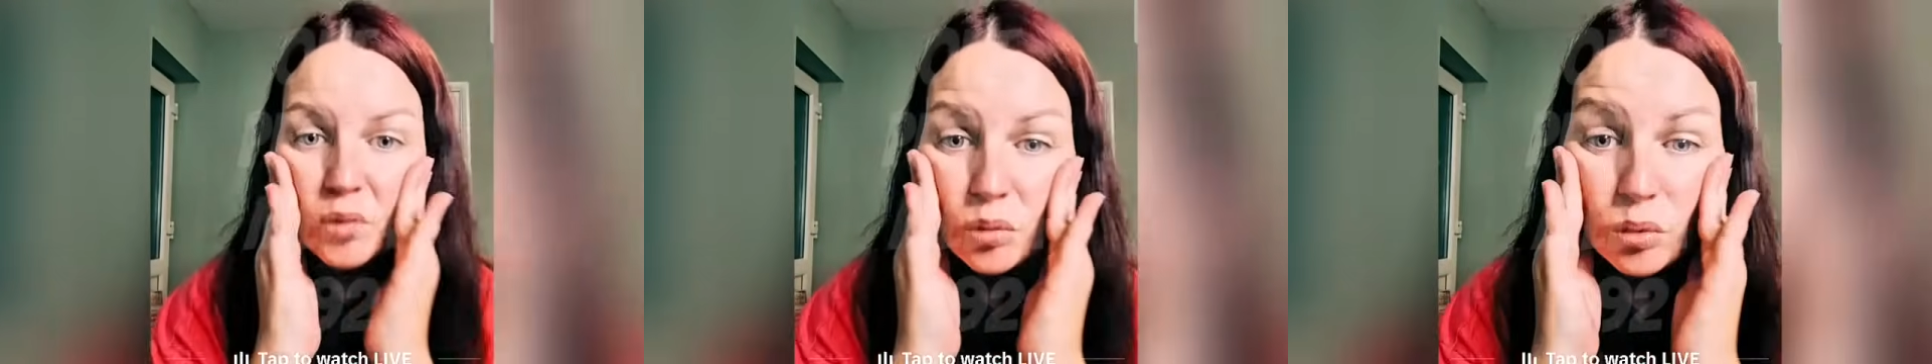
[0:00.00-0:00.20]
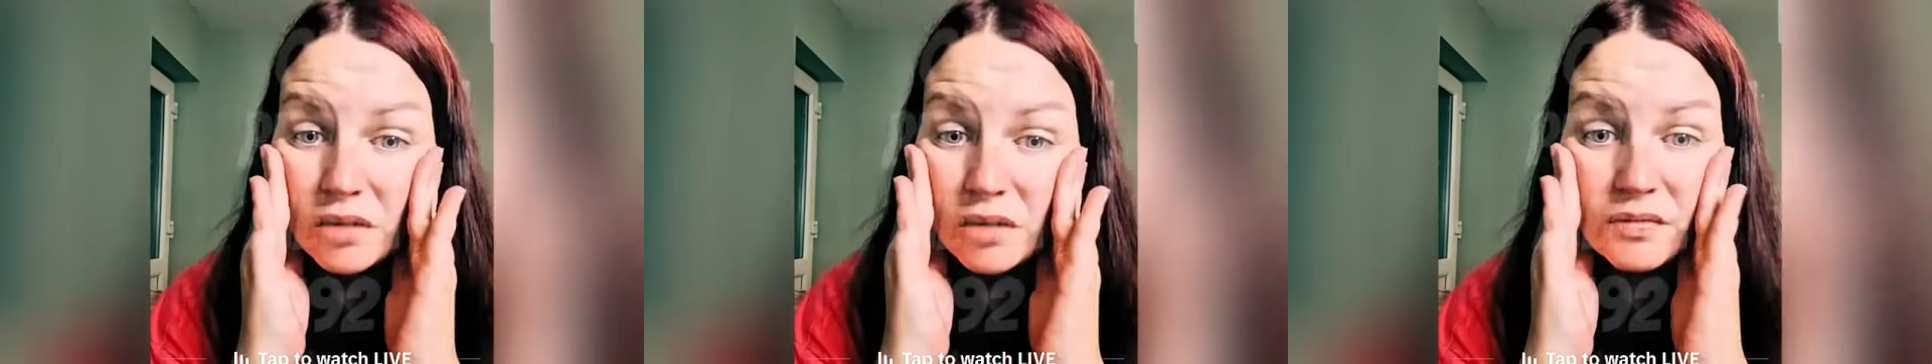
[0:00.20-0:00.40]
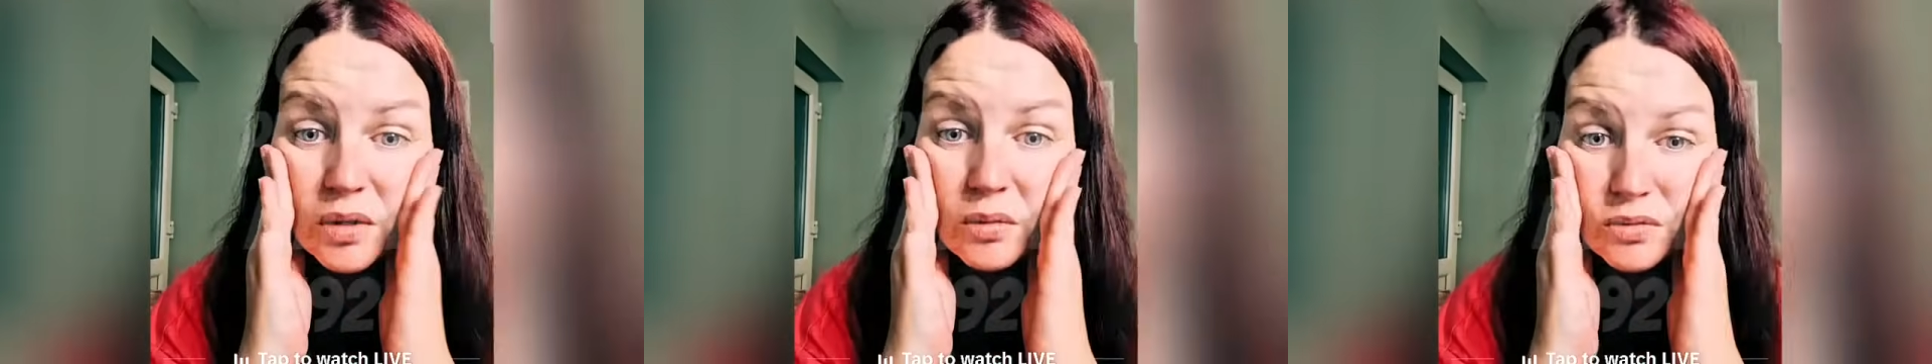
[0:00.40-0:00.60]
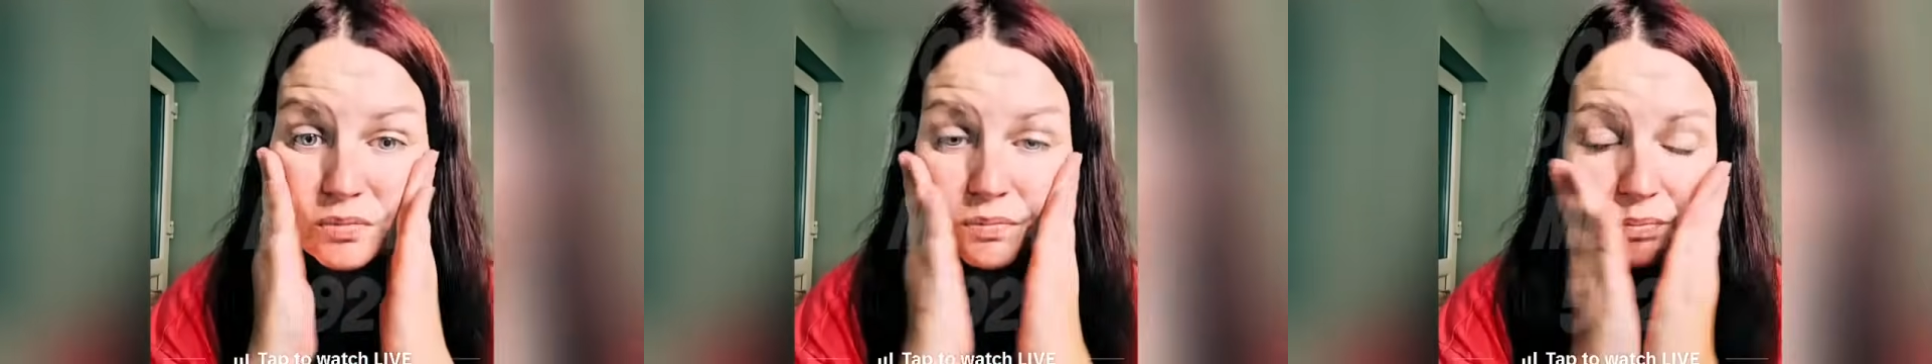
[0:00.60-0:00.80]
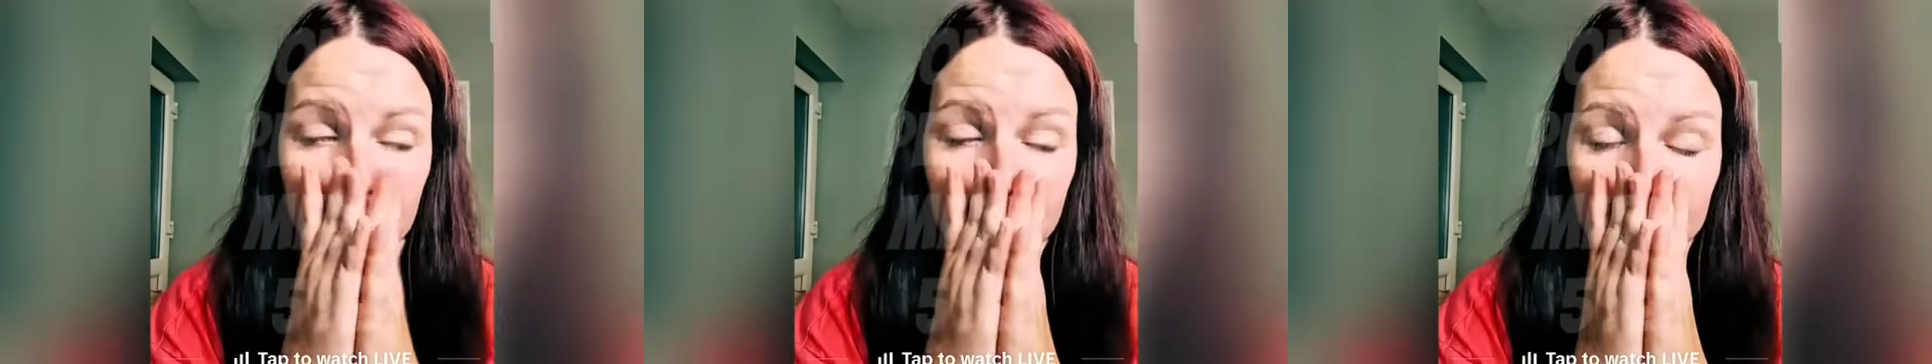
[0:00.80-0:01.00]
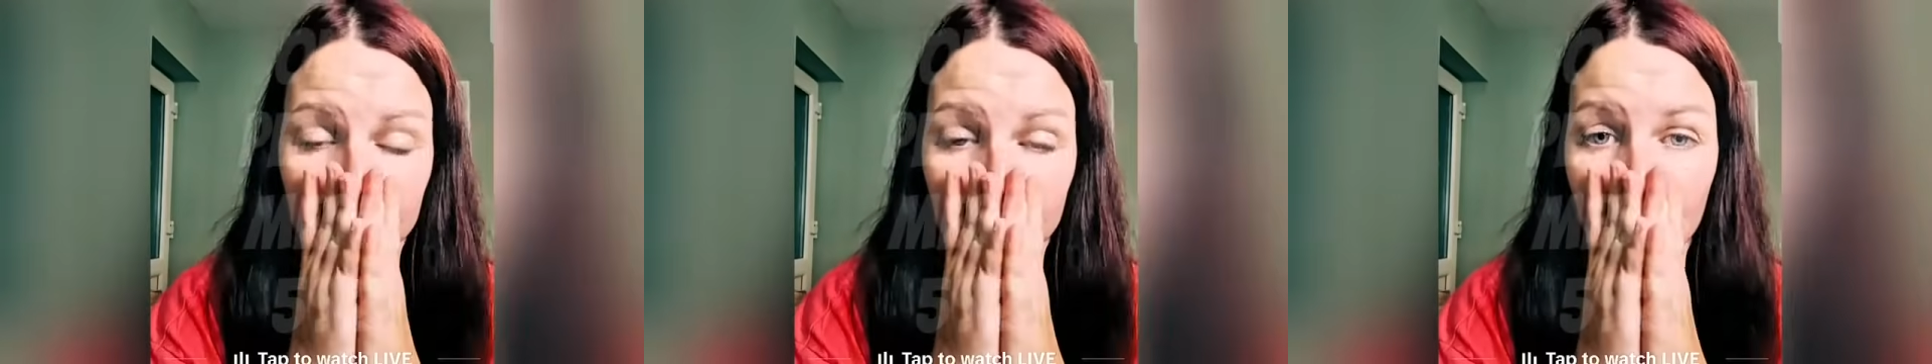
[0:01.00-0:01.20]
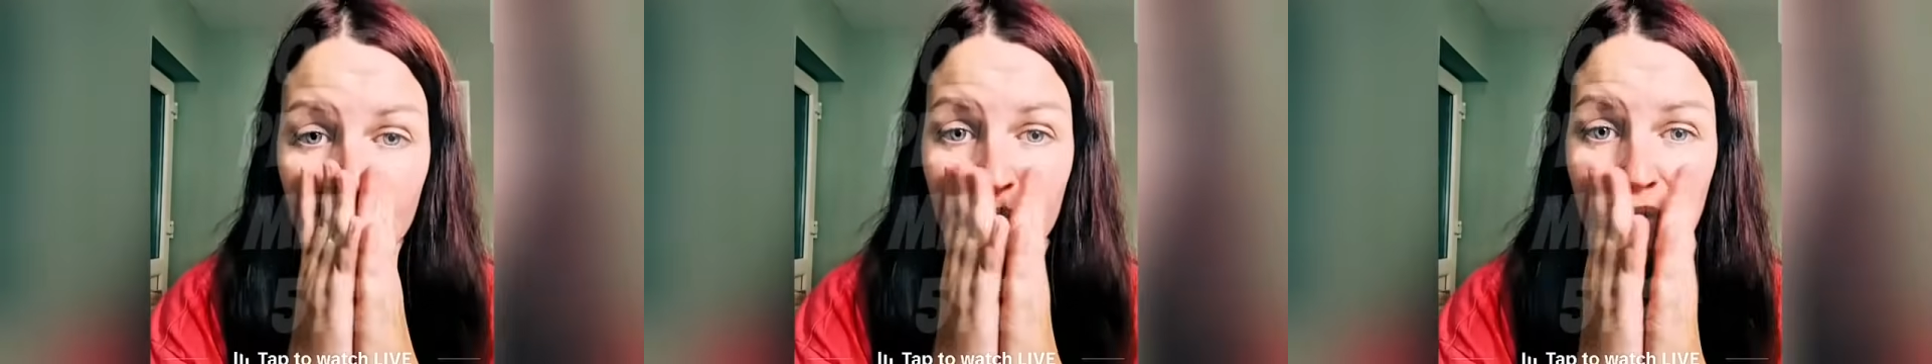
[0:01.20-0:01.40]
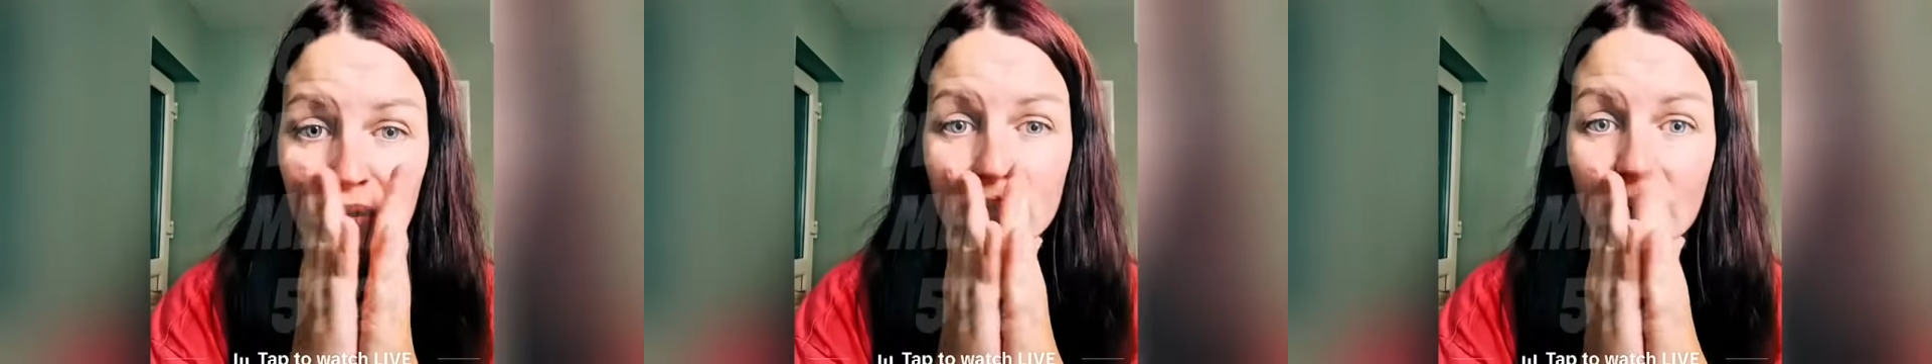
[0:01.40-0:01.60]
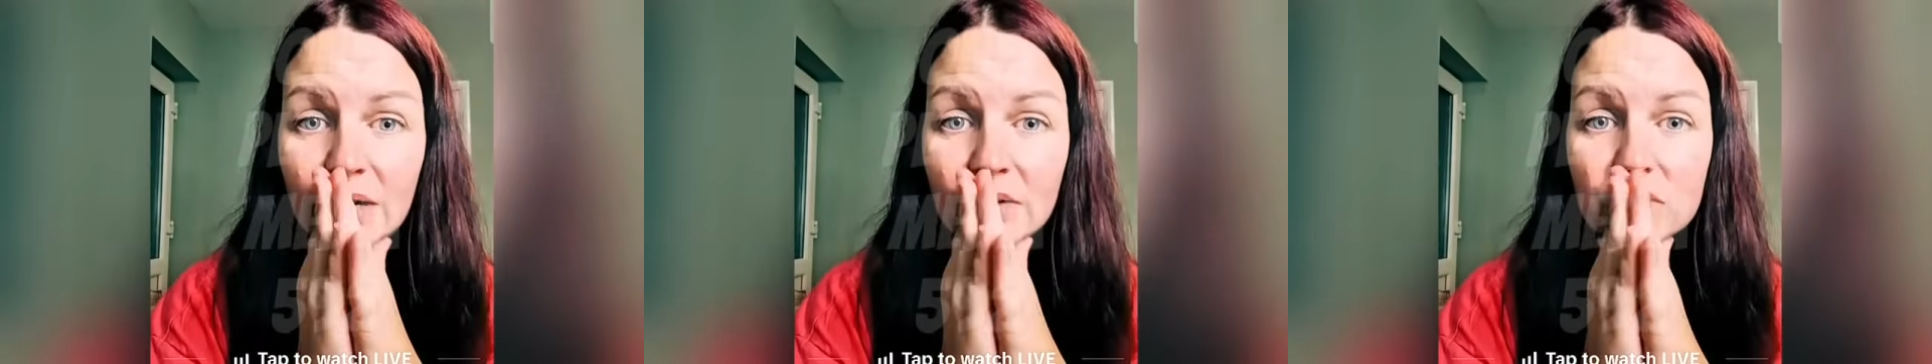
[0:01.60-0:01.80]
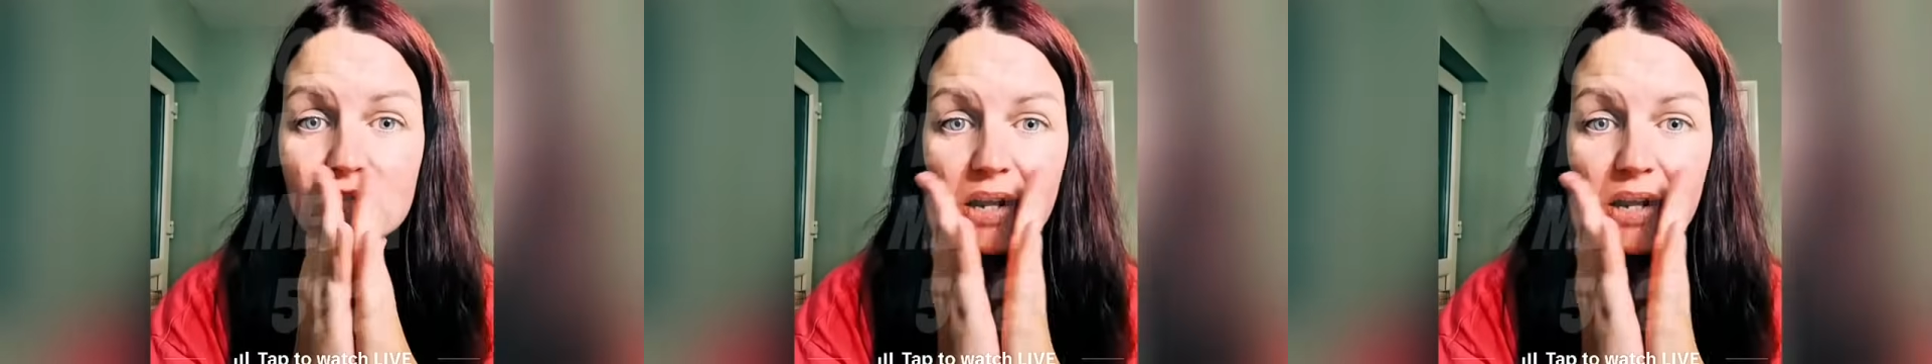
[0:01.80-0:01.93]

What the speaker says: All of you as well.